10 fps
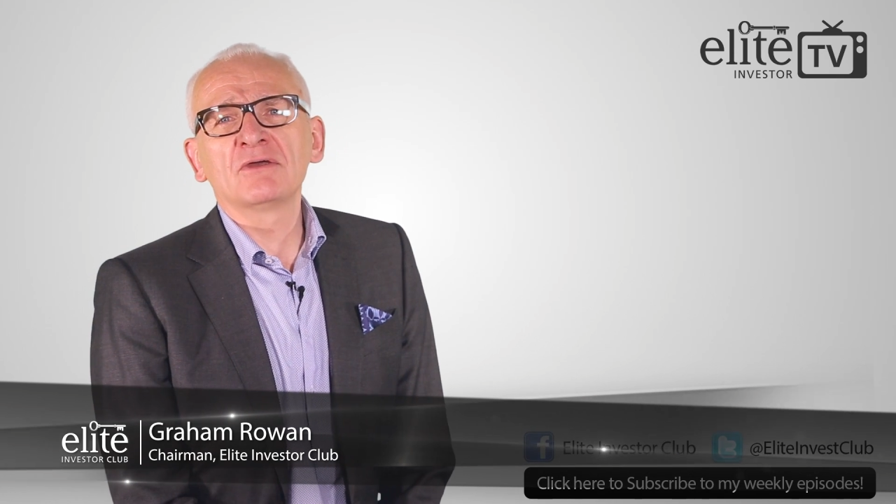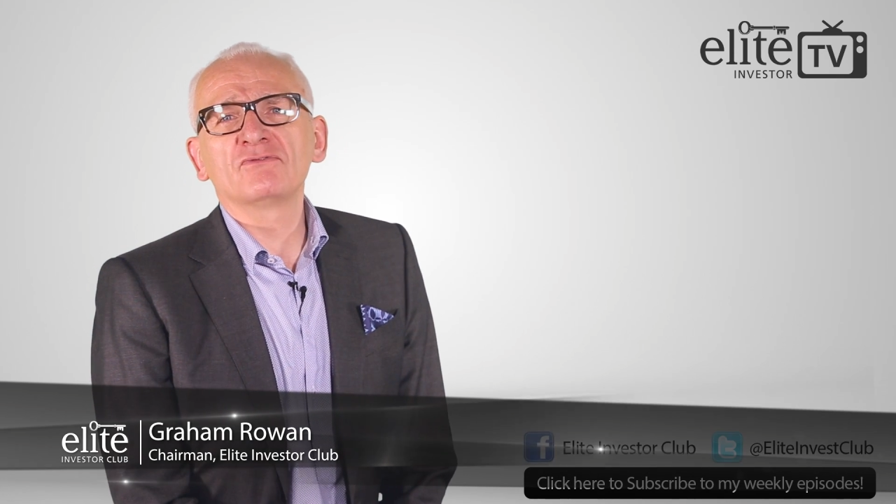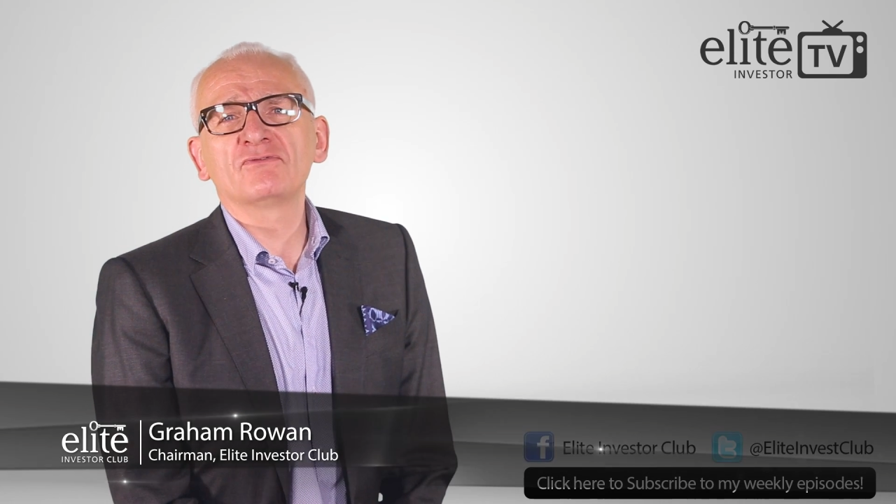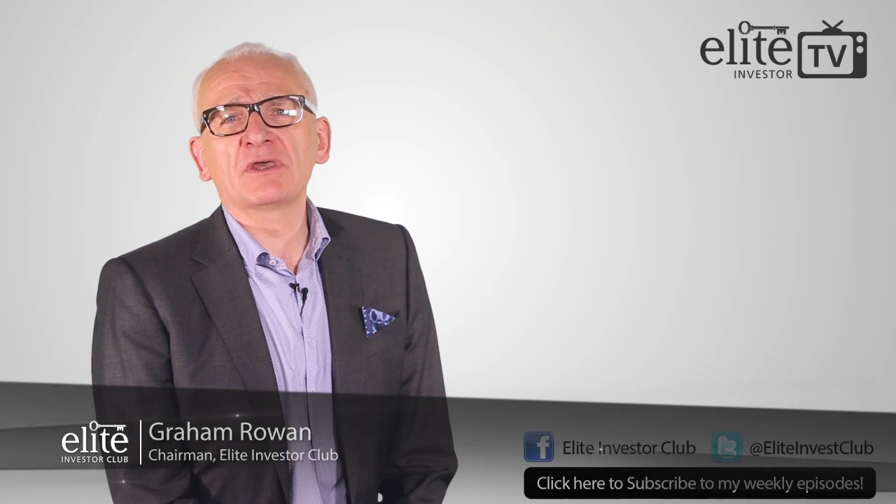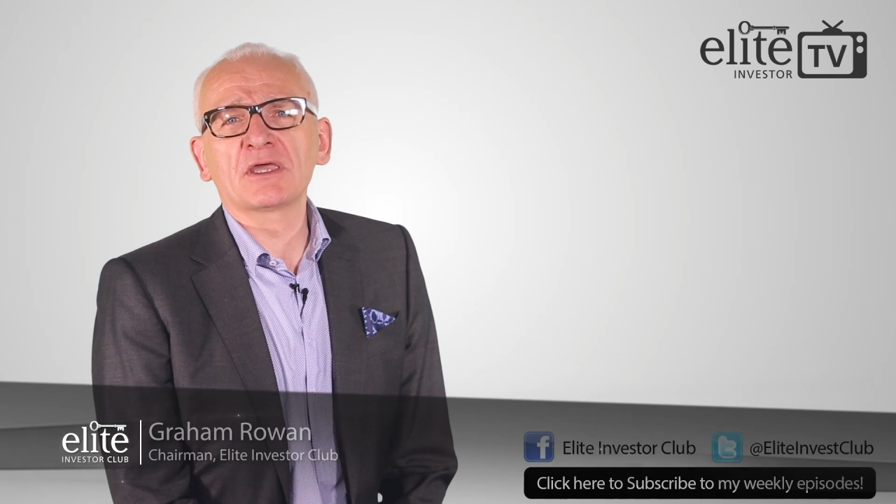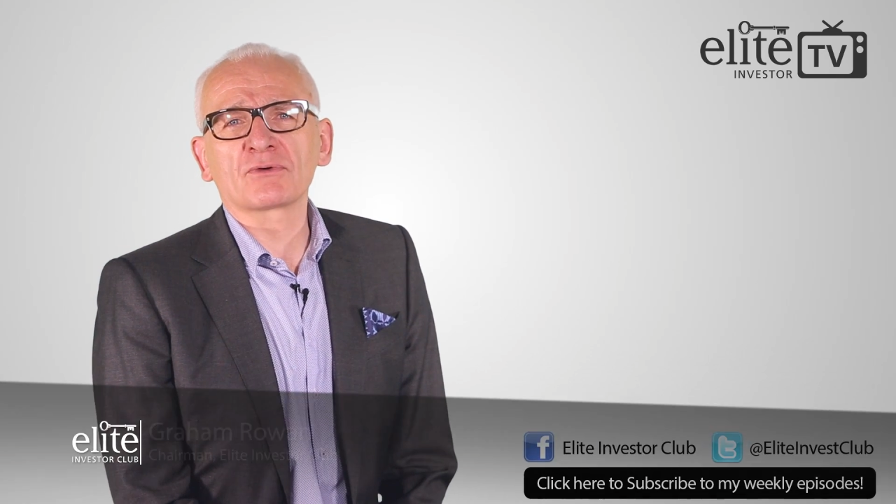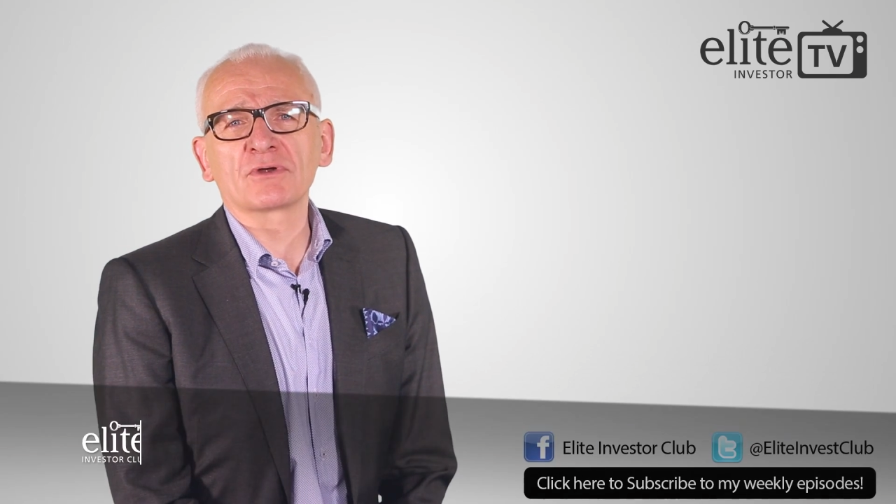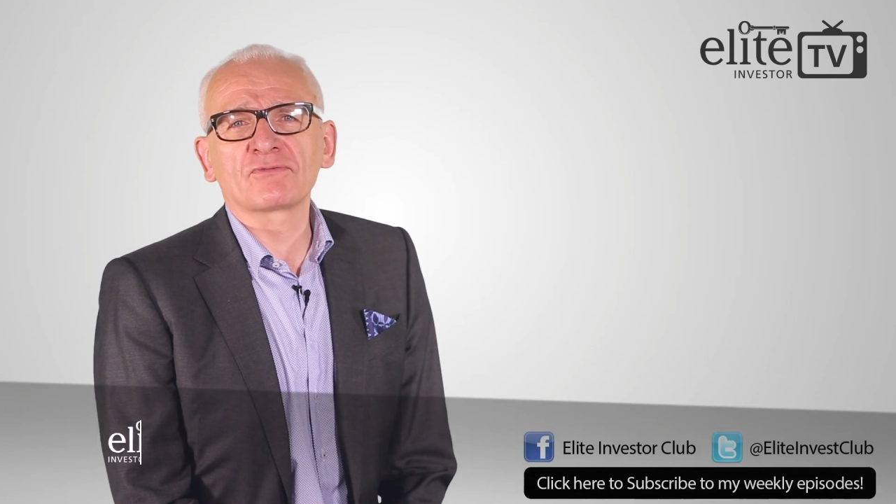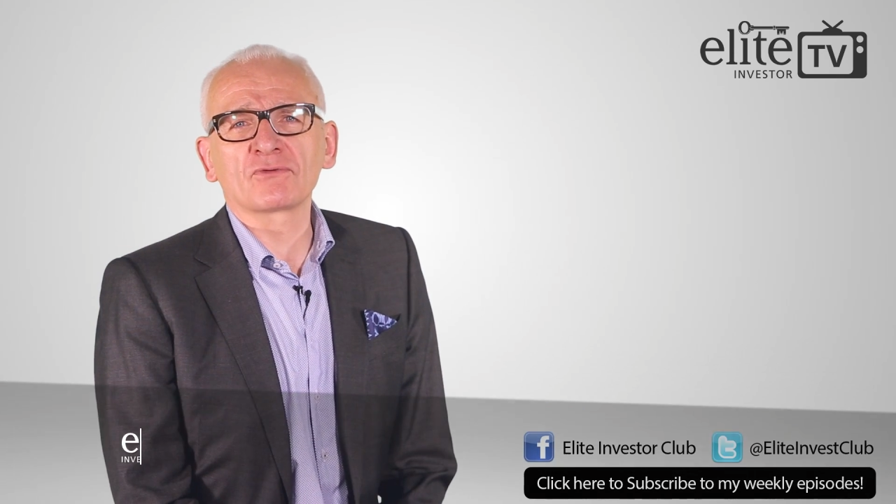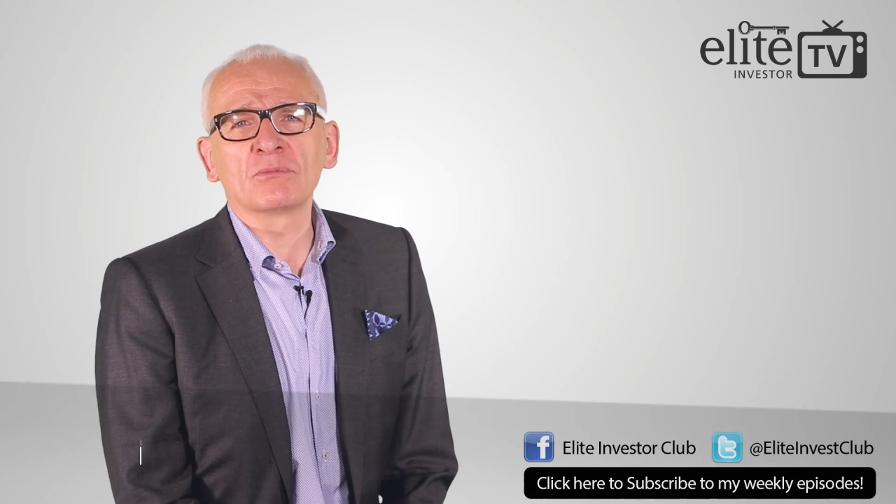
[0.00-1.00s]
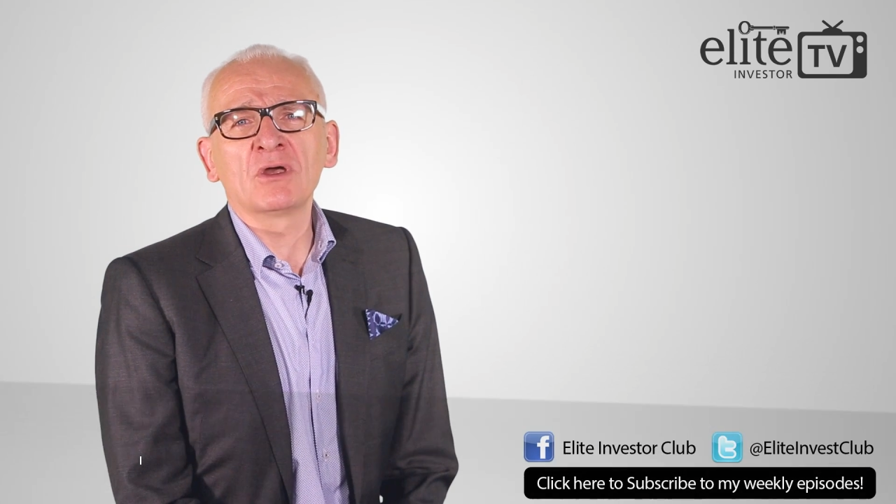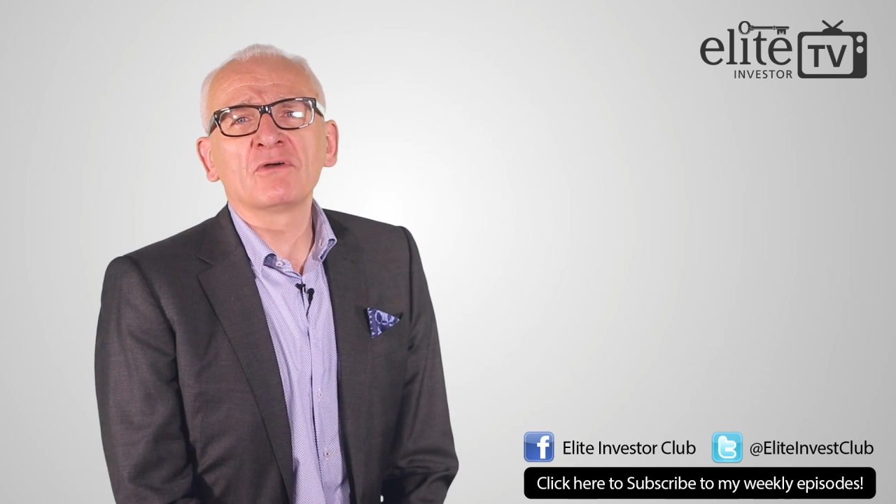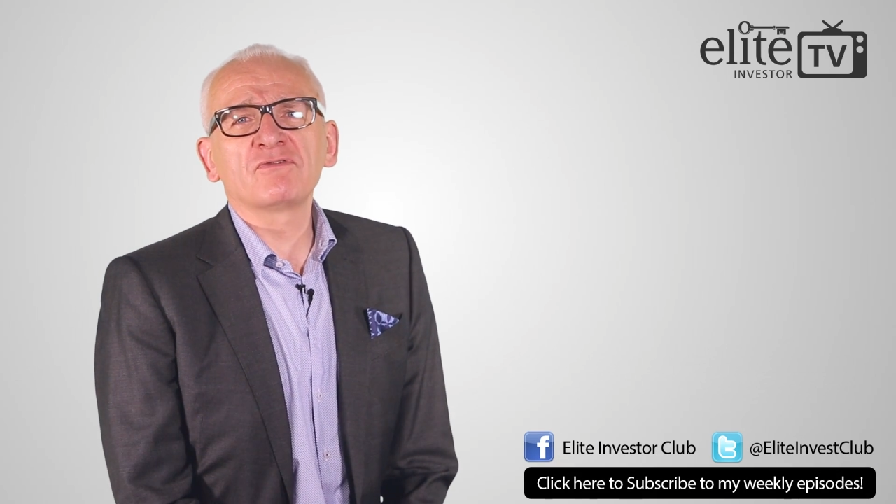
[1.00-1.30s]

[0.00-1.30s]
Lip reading: vary from